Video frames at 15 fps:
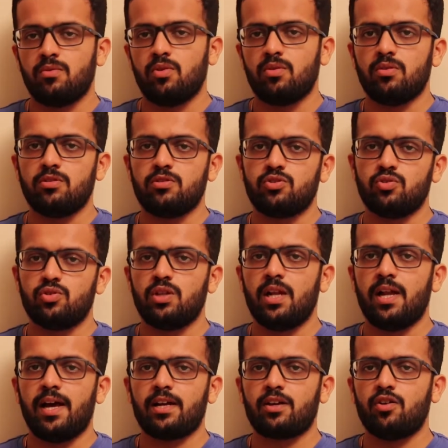Also, the
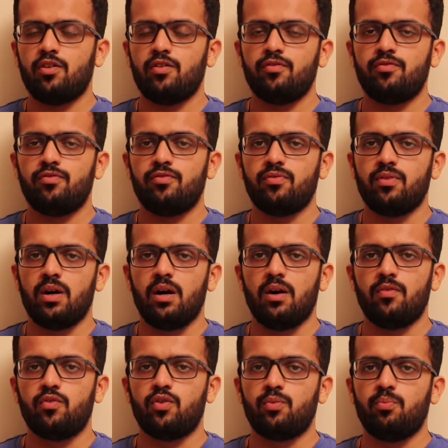lack of
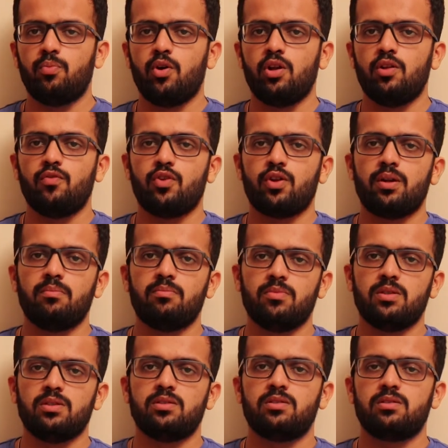football for him
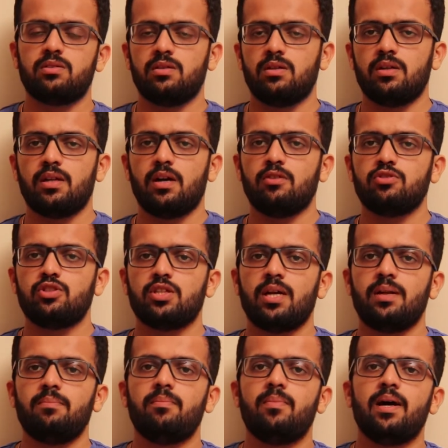is a
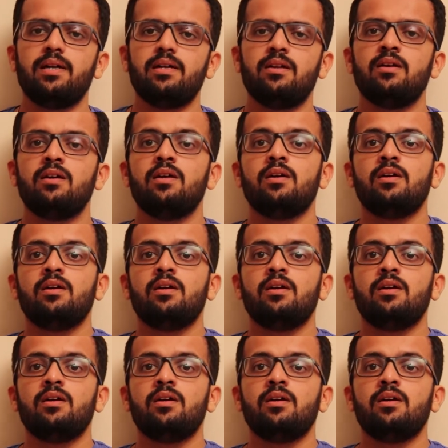downside. But